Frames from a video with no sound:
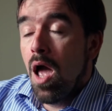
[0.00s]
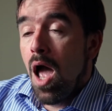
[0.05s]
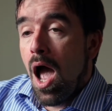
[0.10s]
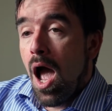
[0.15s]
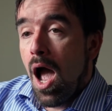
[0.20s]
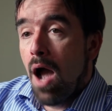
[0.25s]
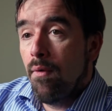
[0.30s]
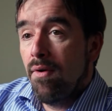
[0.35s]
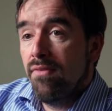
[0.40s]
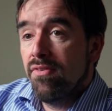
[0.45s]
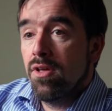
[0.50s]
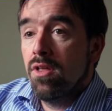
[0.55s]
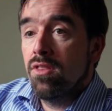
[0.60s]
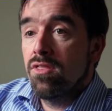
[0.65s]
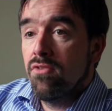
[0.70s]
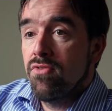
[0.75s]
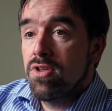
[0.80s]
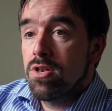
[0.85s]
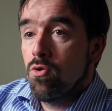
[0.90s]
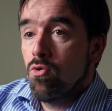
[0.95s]
However,
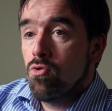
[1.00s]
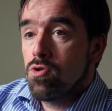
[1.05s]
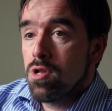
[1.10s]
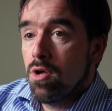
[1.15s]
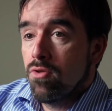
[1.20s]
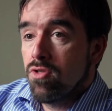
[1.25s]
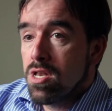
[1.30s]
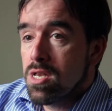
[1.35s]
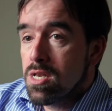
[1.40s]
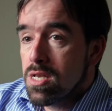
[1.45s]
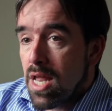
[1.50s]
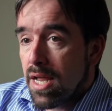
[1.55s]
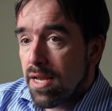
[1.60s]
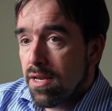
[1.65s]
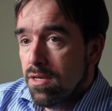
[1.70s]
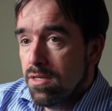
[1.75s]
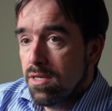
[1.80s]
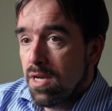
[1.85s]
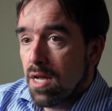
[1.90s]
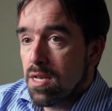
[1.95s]
there is also the
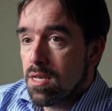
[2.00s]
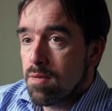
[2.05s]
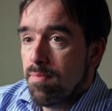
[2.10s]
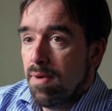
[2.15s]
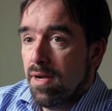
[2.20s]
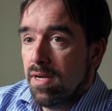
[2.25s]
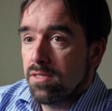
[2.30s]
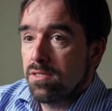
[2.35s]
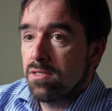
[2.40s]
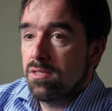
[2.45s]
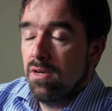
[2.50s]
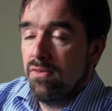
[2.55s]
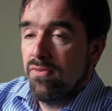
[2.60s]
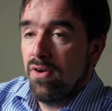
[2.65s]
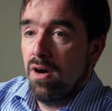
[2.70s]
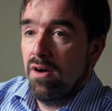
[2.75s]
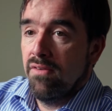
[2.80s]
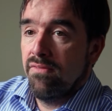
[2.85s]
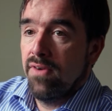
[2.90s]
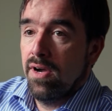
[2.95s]
second aspect of
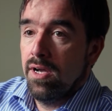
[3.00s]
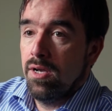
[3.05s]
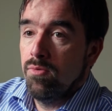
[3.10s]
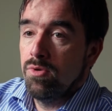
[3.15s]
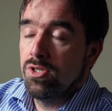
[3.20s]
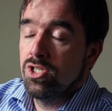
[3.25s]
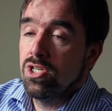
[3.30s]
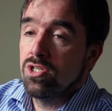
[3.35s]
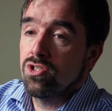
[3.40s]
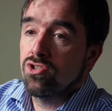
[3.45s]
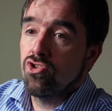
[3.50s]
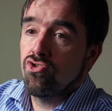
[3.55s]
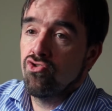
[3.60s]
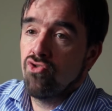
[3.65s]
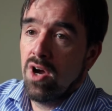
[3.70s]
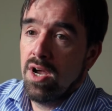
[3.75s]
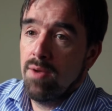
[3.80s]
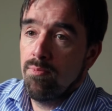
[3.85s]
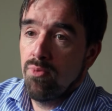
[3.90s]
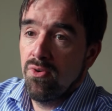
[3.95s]
heart failure, which is to
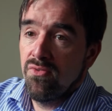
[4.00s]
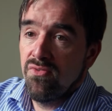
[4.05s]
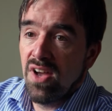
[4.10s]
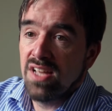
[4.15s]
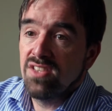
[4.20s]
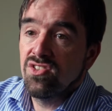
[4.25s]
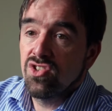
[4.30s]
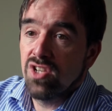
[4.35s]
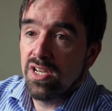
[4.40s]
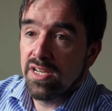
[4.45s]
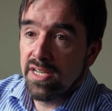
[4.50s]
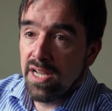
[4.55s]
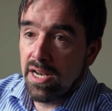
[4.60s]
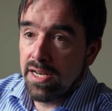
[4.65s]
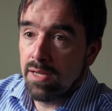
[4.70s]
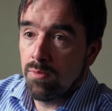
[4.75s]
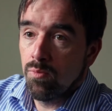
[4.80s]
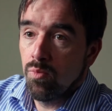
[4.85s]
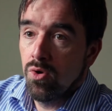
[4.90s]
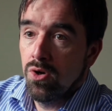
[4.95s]
try and prevent it
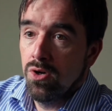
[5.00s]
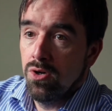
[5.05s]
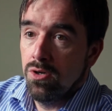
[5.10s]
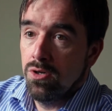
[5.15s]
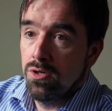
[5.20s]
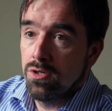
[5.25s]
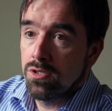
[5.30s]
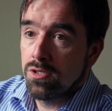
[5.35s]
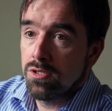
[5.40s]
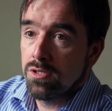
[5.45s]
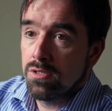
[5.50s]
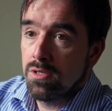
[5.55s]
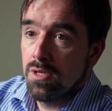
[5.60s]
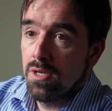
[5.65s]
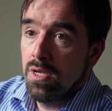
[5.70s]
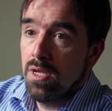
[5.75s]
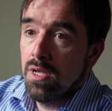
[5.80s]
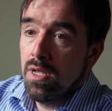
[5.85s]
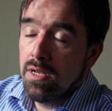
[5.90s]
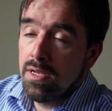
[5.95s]
getting worse.
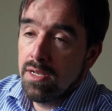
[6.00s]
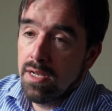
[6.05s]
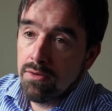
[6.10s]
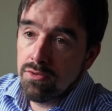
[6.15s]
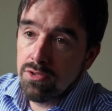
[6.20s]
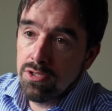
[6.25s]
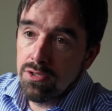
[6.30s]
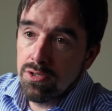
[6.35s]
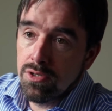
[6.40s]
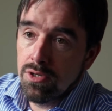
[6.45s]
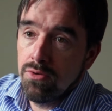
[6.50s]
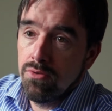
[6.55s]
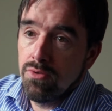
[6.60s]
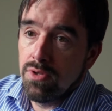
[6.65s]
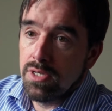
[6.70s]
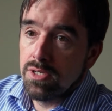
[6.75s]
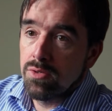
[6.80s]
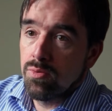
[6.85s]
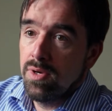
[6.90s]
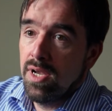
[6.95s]
Now, to do
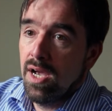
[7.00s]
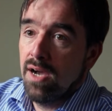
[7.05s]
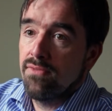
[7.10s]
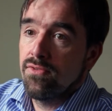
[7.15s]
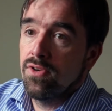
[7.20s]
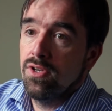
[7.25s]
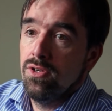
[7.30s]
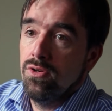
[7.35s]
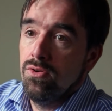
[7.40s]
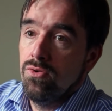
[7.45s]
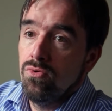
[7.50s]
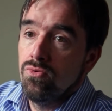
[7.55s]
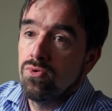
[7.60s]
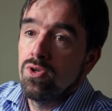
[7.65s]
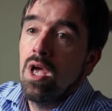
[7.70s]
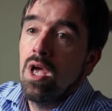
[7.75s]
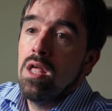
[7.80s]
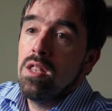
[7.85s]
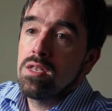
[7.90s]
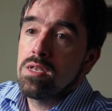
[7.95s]
this, we have to use
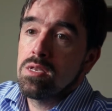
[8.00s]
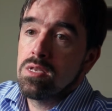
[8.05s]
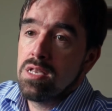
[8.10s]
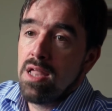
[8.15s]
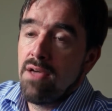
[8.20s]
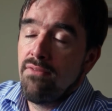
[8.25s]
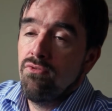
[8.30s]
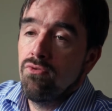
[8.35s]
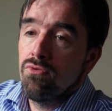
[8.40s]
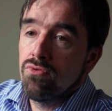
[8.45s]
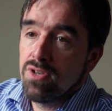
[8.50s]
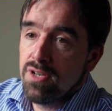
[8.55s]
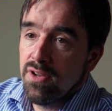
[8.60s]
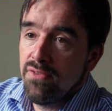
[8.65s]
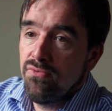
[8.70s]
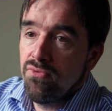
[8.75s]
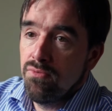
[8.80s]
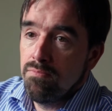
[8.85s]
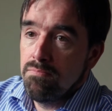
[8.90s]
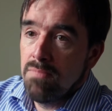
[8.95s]
several
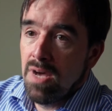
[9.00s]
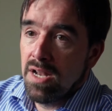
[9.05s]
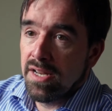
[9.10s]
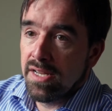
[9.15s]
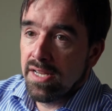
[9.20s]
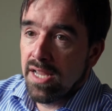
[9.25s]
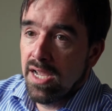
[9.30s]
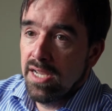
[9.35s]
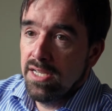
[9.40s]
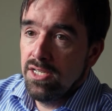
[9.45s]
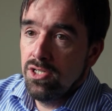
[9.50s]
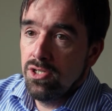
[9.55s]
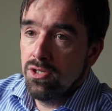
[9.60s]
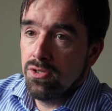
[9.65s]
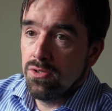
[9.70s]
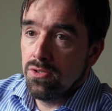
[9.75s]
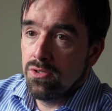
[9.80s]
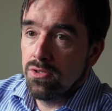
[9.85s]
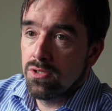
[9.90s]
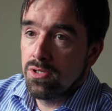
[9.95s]
different
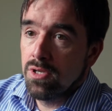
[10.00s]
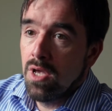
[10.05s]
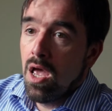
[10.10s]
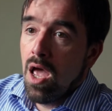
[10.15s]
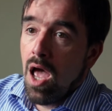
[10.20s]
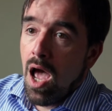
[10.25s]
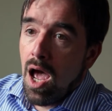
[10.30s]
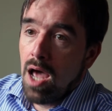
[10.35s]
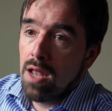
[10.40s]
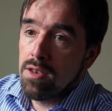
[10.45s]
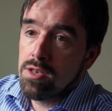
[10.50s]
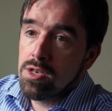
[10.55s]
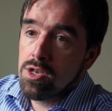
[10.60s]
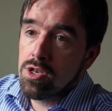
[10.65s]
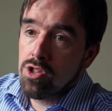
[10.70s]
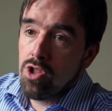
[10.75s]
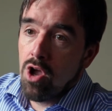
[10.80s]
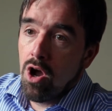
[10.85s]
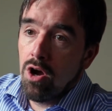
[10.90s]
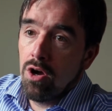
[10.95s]
medications and
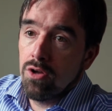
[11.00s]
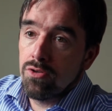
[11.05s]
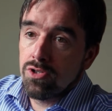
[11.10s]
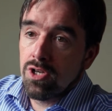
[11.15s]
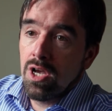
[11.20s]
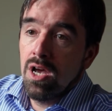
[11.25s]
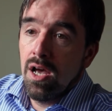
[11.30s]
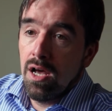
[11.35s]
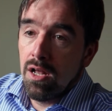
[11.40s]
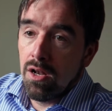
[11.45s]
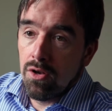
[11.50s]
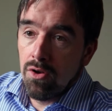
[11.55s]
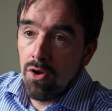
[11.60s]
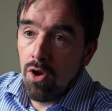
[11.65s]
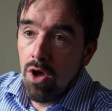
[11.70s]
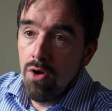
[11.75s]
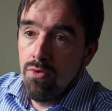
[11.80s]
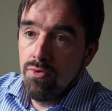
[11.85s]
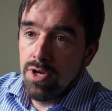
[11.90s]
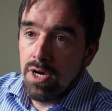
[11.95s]
start at
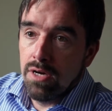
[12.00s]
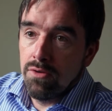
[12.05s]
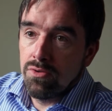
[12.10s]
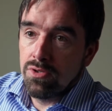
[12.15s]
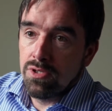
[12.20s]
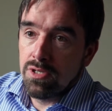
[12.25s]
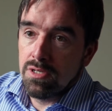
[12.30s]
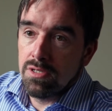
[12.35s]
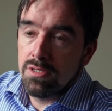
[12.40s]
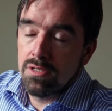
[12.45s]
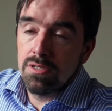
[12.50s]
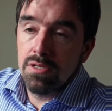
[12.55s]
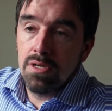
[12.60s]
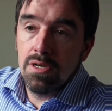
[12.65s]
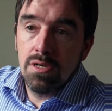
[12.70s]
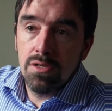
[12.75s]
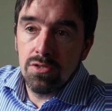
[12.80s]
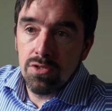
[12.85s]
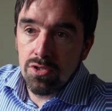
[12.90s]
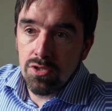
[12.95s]
low doses
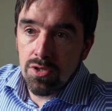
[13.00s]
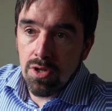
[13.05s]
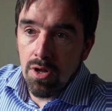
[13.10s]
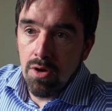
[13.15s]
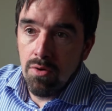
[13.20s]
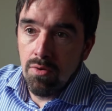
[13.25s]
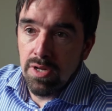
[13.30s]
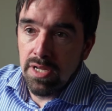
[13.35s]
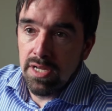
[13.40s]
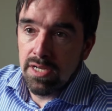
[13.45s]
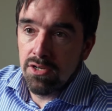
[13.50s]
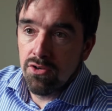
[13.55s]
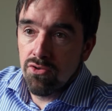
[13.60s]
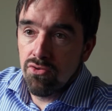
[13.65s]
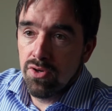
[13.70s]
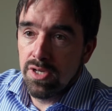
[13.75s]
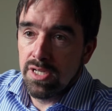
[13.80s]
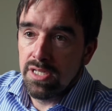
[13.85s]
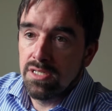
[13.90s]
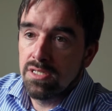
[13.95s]
and slowly
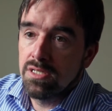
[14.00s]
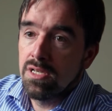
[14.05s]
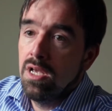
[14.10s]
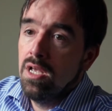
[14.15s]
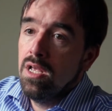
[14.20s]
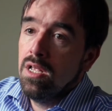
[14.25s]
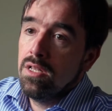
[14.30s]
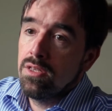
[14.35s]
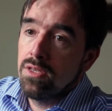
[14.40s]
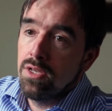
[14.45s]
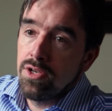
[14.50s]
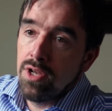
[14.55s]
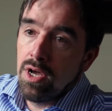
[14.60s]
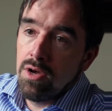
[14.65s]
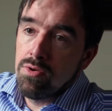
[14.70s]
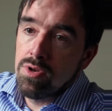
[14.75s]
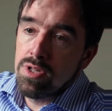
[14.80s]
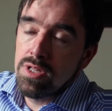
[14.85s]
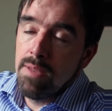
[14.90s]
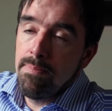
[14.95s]
increase the
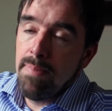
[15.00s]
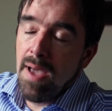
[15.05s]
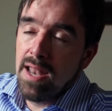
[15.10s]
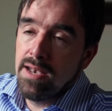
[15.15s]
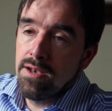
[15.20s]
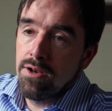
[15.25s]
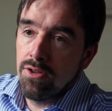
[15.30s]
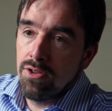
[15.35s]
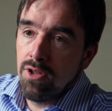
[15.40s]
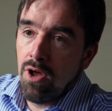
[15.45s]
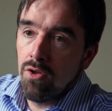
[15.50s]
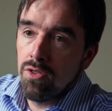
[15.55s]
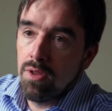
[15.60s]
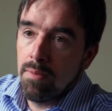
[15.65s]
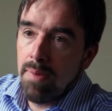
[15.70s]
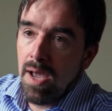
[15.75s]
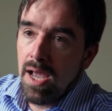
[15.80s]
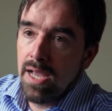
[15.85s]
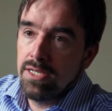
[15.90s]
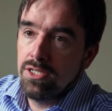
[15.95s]
dose dependent on the
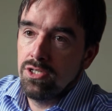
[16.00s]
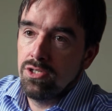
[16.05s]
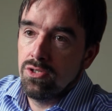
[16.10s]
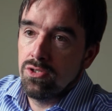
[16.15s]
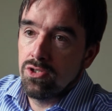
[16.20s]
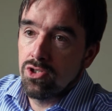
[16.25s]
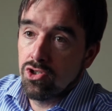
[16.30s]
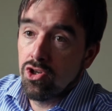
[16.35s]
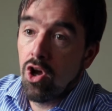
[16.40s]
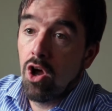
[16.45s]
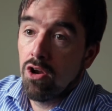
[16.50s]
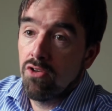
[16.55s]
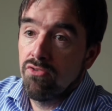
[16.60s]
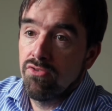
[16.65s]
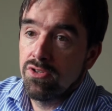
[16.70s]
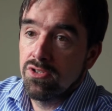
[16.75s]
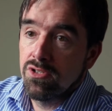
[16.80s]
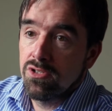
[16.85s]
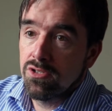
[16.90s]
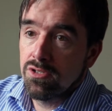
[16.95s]
patient's
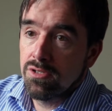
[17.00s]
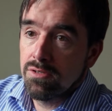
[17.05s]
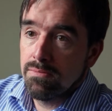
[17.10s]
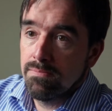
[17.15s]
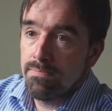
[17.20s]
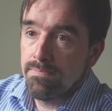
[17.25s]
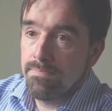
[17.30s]
tolerance.